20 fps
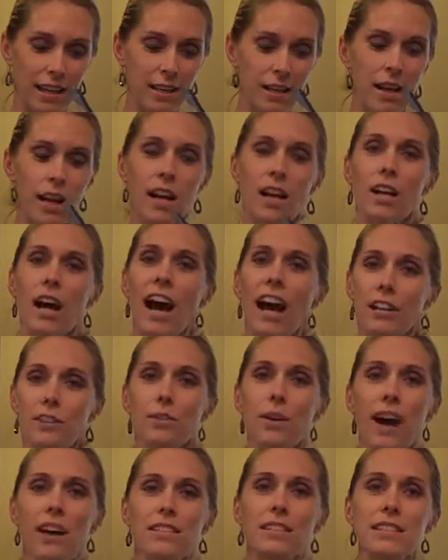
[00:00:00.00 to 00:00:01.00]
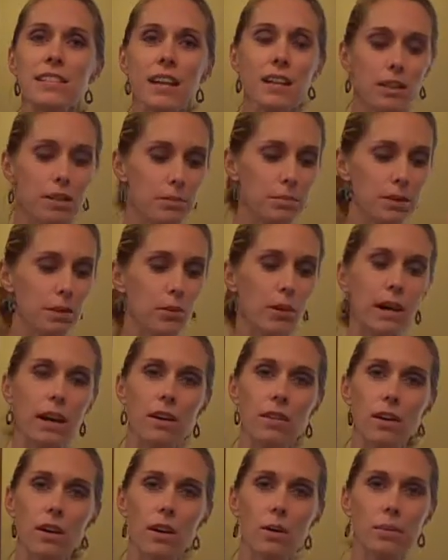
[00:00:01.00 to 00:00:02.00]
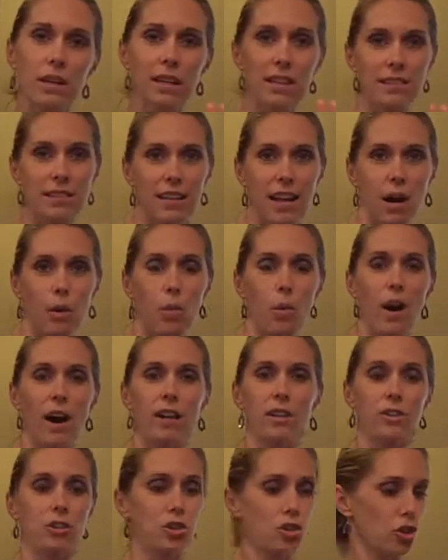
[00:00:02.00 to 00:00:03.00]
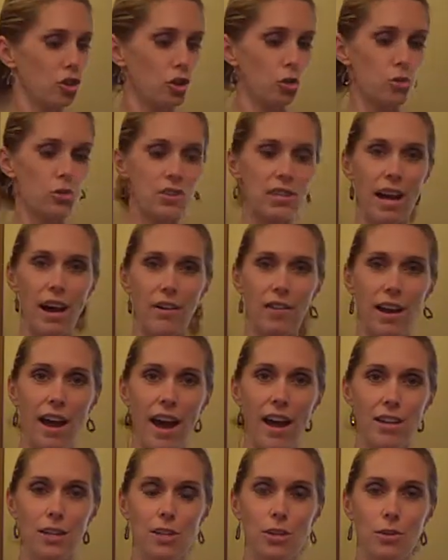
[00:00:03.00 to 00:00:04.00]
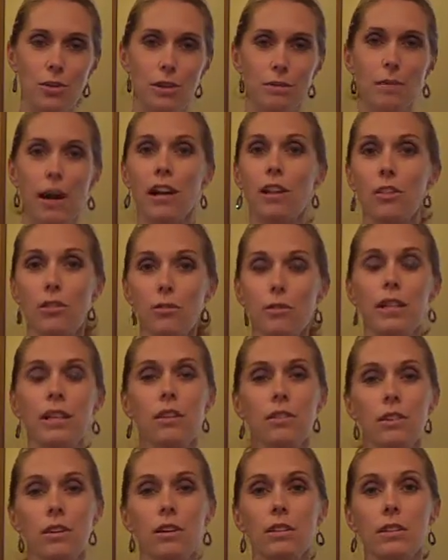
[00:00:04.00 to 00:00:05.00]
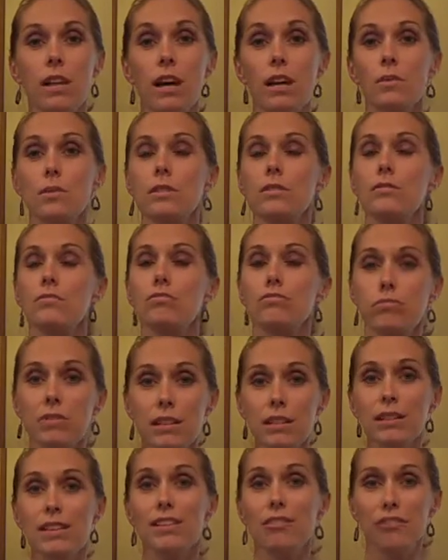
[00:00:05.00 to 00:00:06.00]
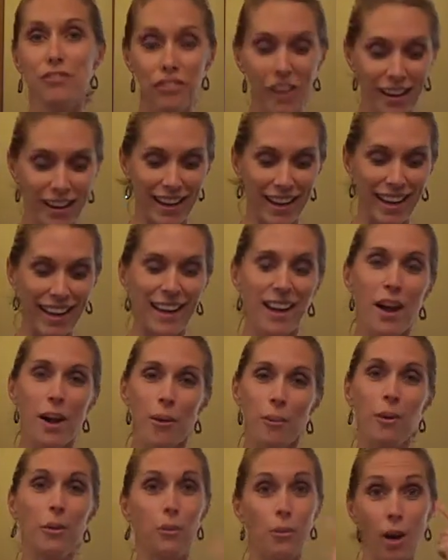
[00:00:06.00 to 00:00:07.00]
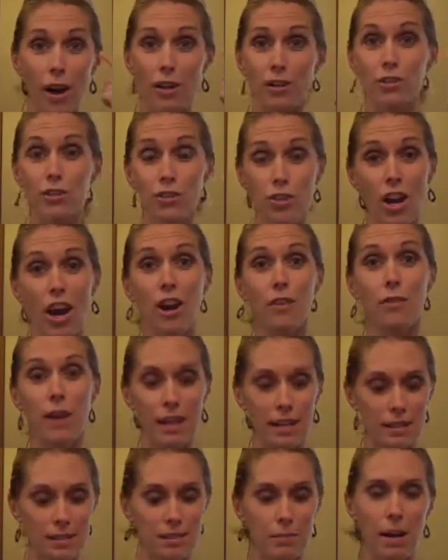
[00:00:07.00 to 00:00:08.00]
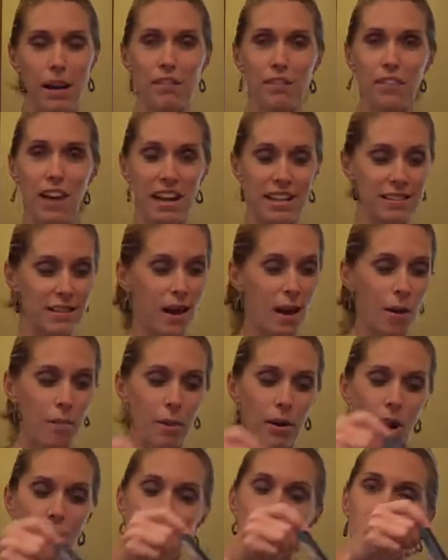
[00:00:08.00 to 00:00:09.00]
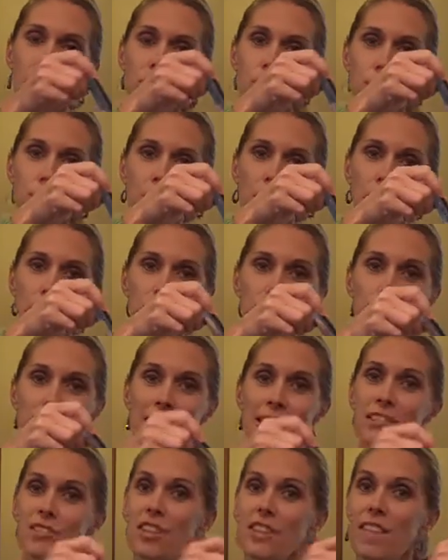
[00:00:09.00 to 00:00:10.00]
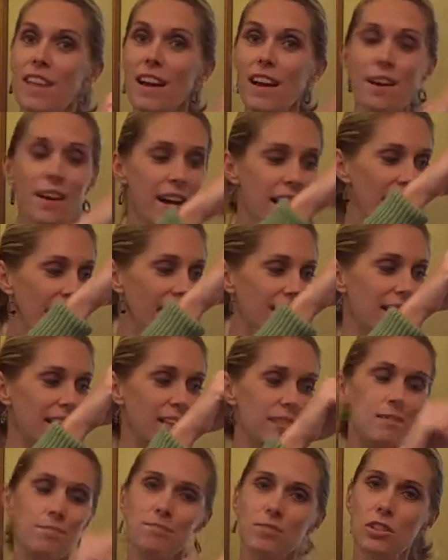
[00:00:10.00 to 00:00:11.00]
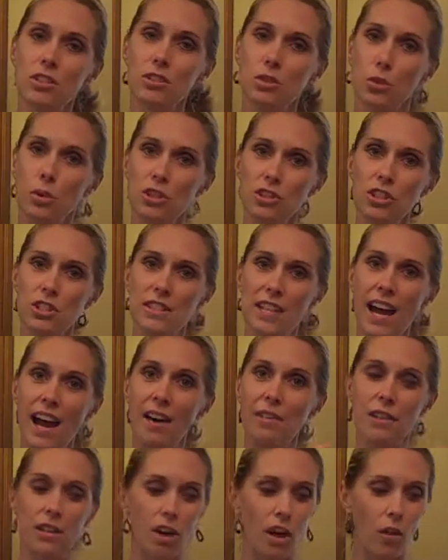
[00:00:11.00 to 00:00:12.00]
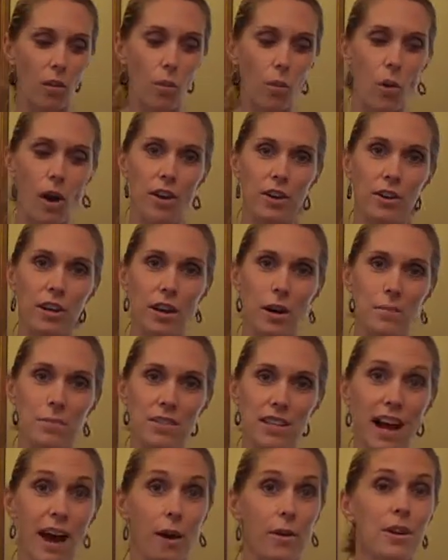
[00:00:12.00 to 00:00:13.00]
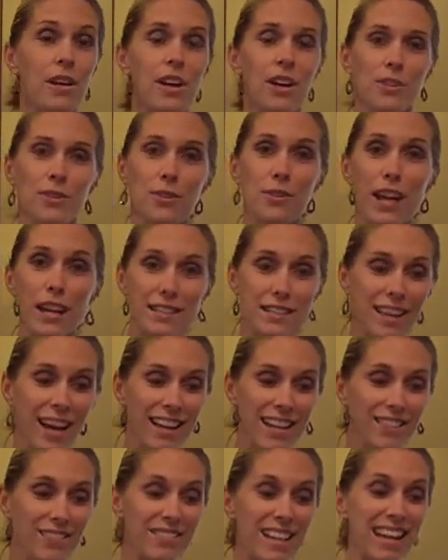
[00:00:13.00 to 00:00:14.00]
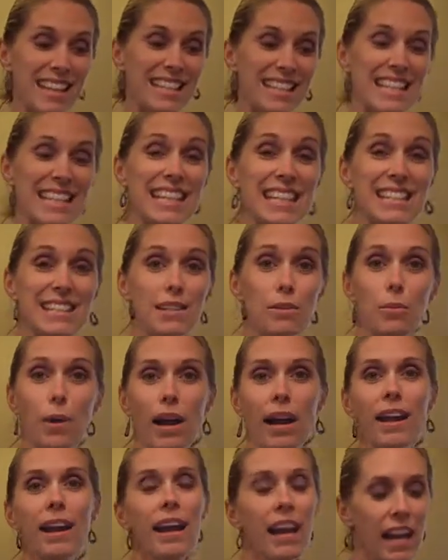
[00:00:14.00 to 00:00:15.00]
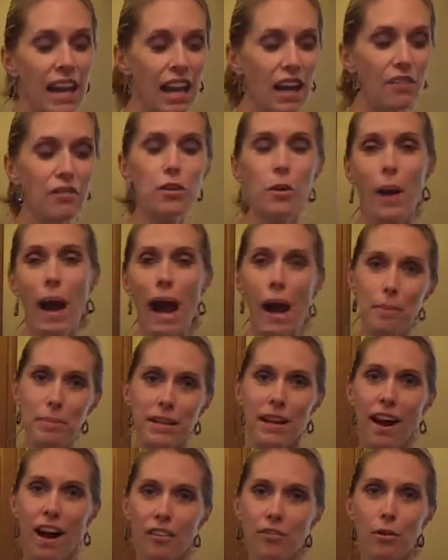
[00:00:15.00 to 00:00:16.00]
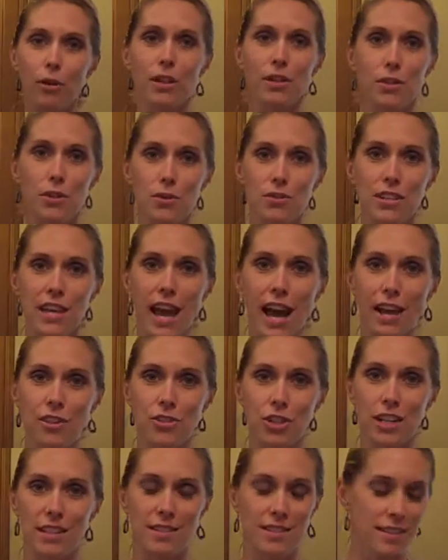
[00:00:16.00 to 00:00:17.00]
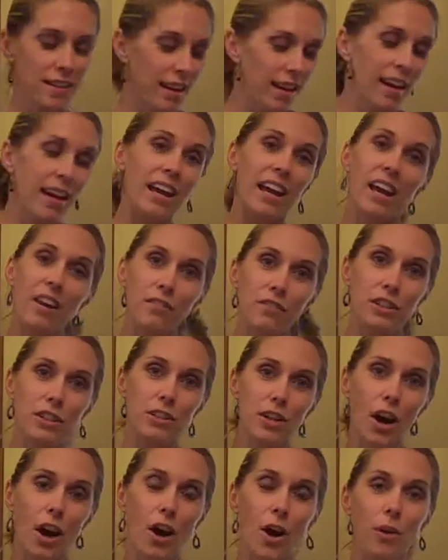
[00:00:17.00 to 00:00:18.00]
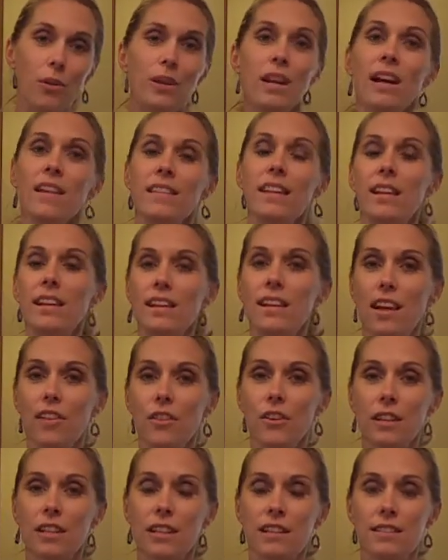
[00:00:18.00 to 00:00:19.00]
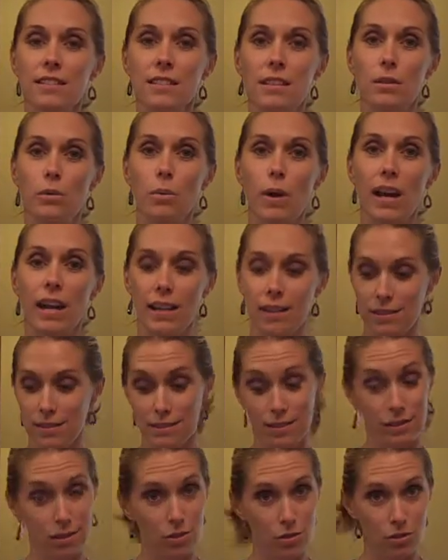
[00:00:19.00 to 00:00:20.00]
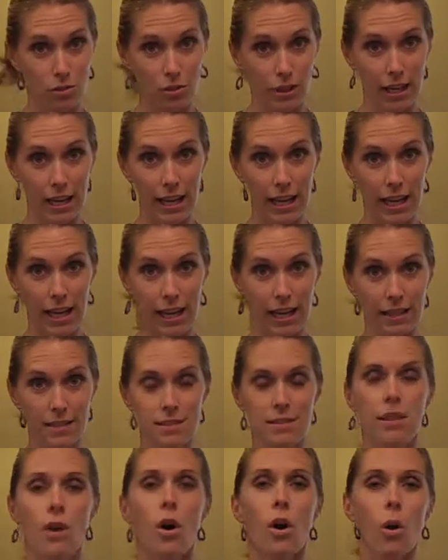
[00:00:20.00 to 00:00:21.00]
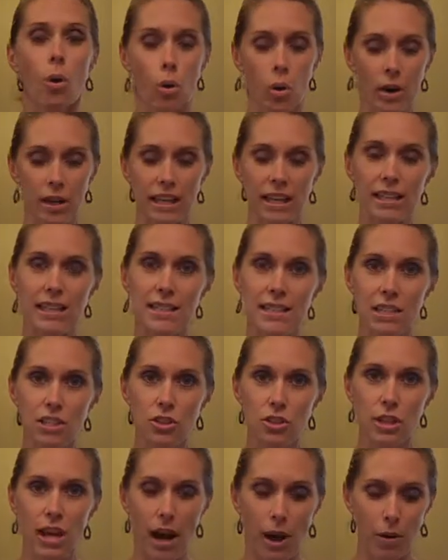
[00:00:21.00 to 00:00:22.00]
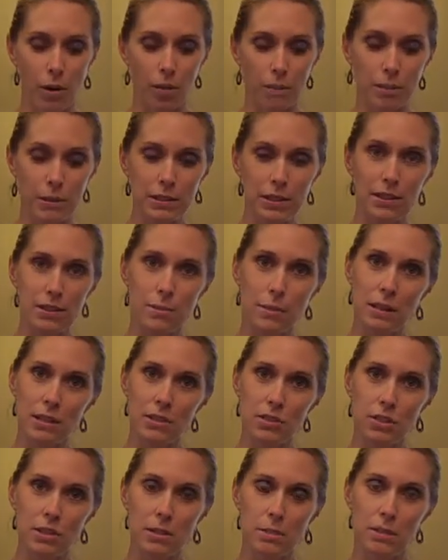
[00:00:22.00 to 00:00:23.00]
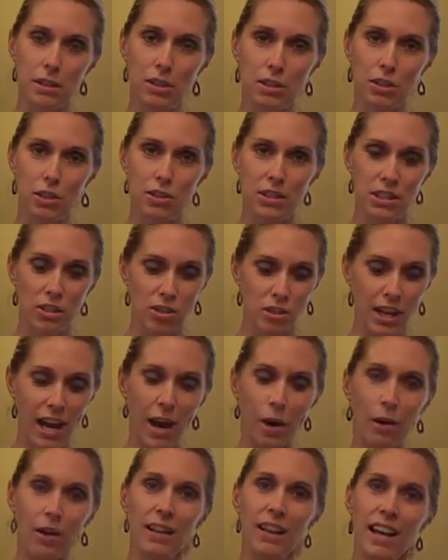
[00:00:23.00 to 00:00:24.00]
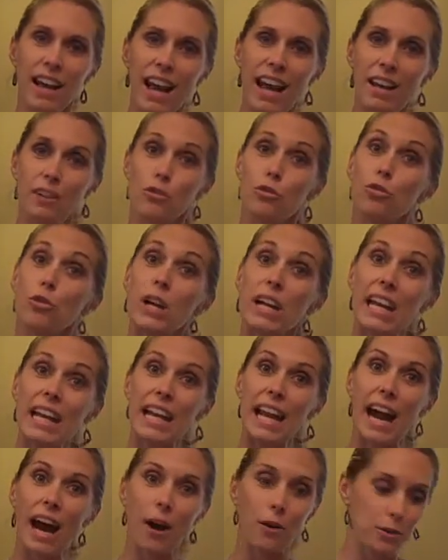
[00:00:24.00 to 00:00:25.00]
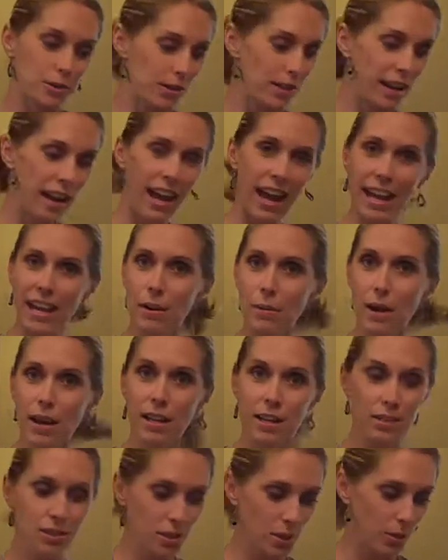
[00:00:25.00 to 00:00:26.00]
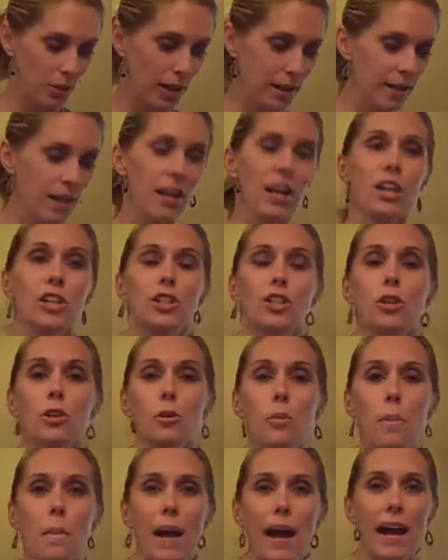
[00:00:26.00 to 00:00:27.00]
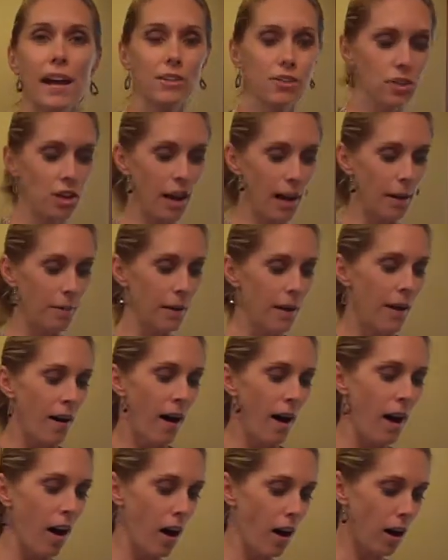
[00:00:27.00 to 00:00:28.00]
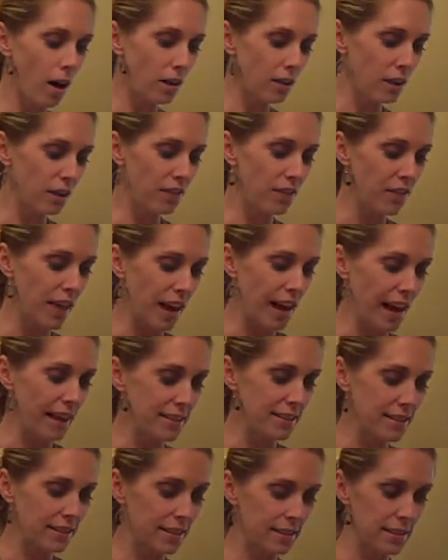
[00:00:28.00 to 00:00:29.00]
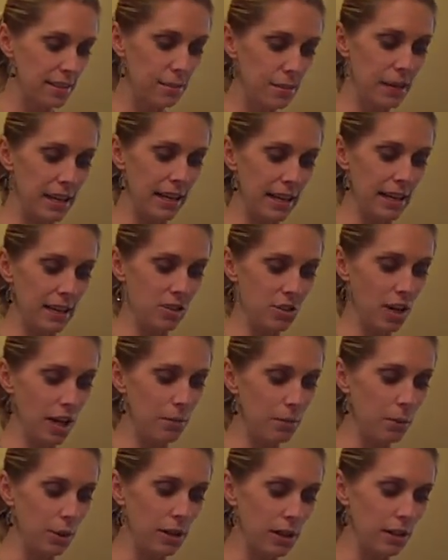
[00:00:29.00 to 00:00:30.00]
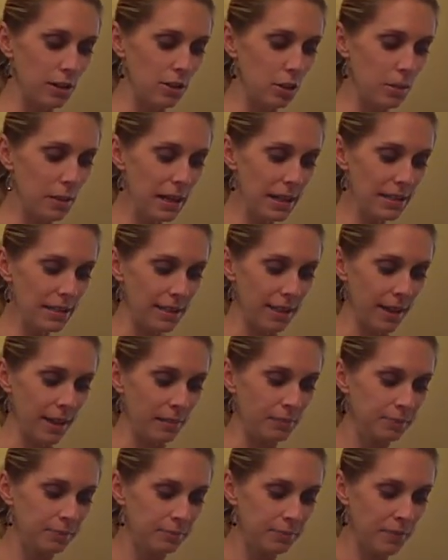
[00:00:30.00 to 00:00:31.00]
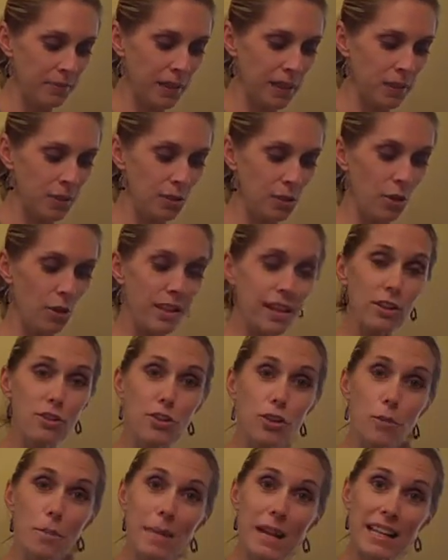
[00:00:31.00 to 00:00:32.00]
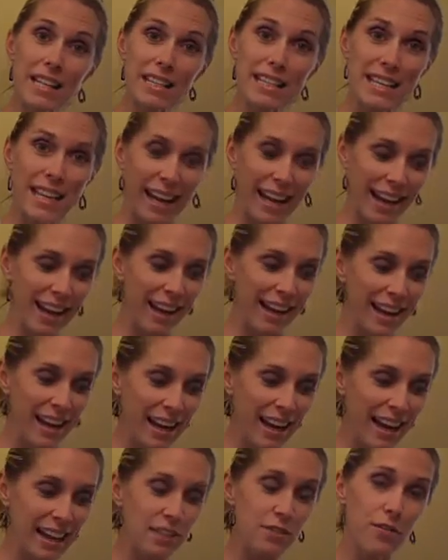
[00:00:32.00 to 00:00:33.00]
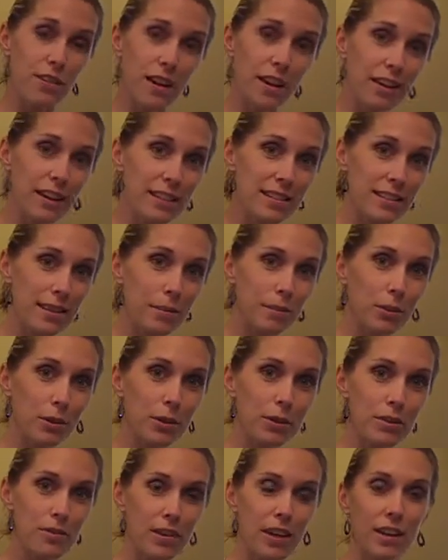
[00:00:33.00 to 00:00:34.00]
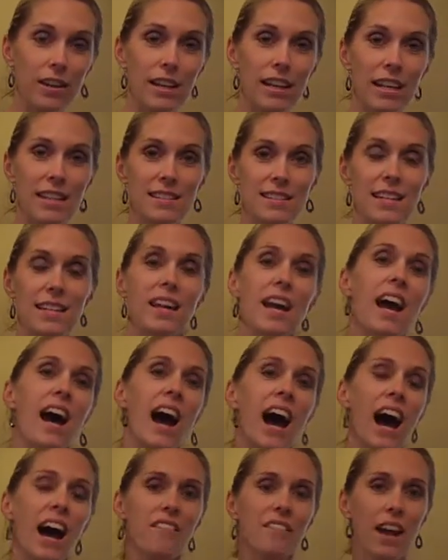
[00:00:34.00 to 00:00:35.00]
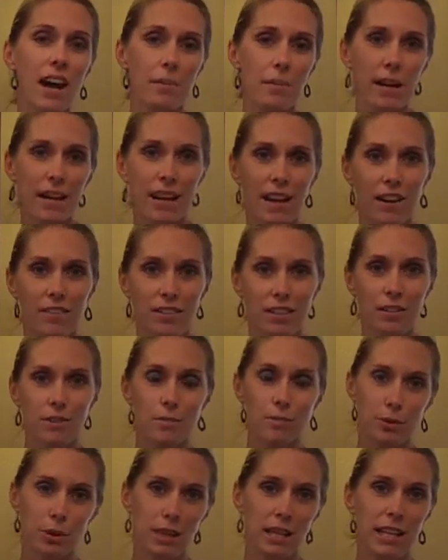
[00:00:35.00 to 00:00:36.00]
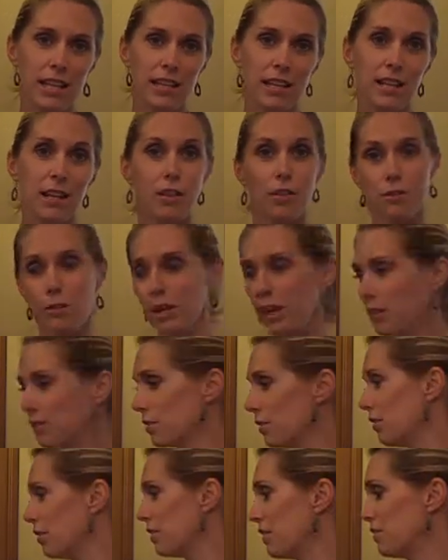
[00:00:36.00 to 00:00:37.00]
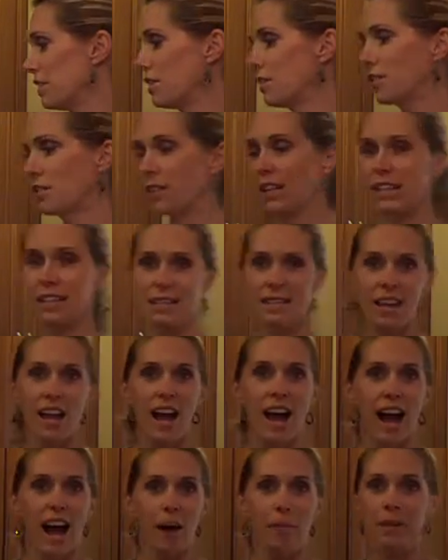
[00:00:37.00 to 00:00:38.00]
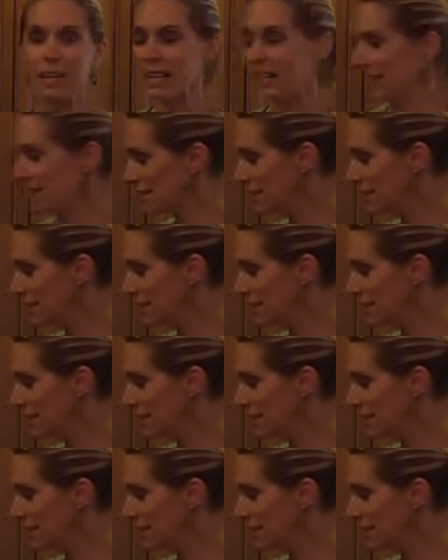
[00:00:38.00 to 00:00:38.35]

it. I do have to tell you to beware though, because that water shoots out at you, and my 3-year-old thought it was really funny when water shot right into my face. But all you do is put your spinach in there and then squish it down and all the water comes out. So that's kind of a nice, easy way if you happen to have one of those gadgets. If you don't, then another easy way is to use your hands or get a dish towel, put the spinach in the middle of your dish towel and wring it out. Any way you do it, you mash up all of that spinach and put in your mixing. So there's your mixing. It's very simple, it's very easy. I've got my oven preheated at 350 degrees. I'm going to